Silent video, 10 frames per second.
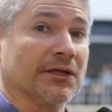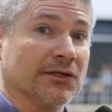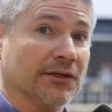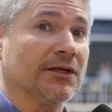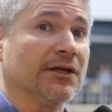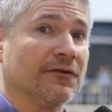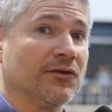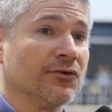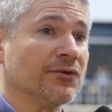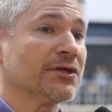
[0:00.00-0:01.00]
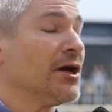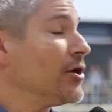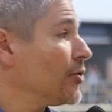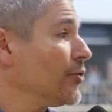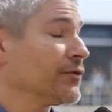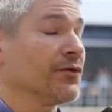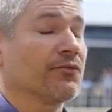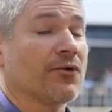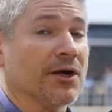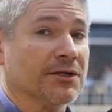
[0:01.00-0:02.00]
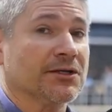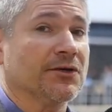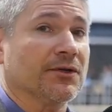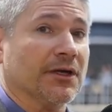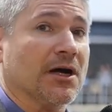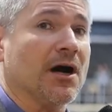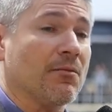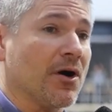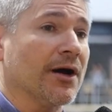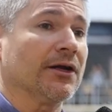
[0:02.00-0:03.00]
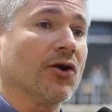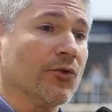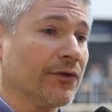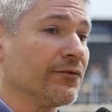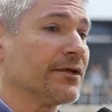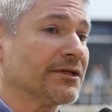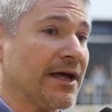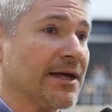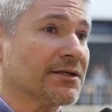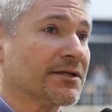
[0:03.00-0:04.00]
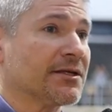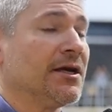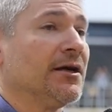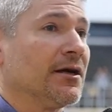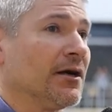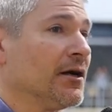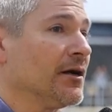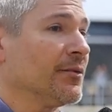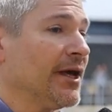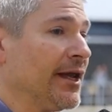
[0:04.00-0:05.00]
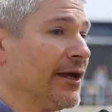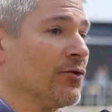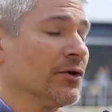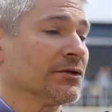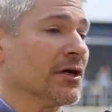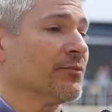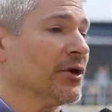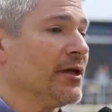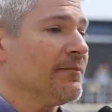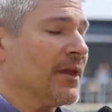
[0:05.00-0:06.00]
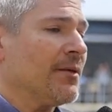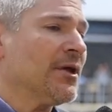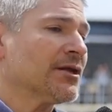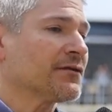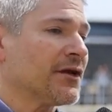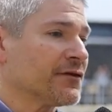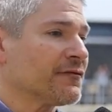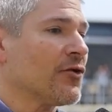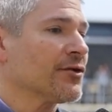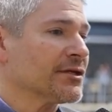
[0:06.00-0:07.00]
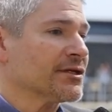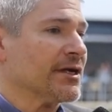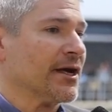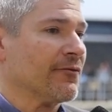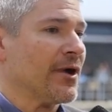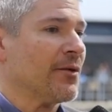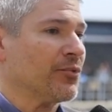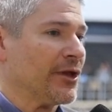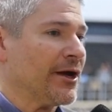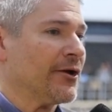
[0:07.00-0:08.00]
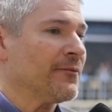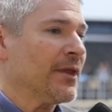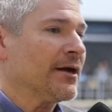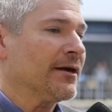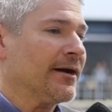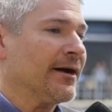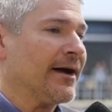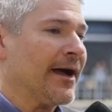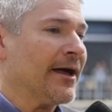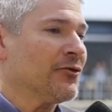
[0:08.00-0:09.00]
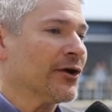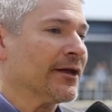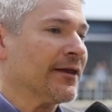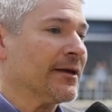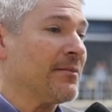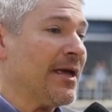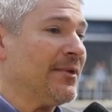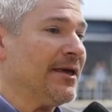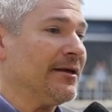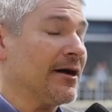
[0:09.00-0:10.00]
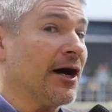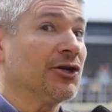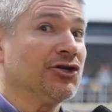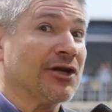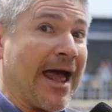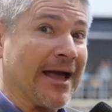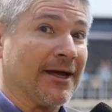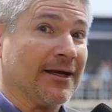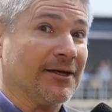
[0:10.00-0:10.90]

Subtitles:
conduct the interviews, go through the process here at the Combine, going through the tests, getting it all done. But, I mean, as far as a second-round player, I look at, like, maybe a Jack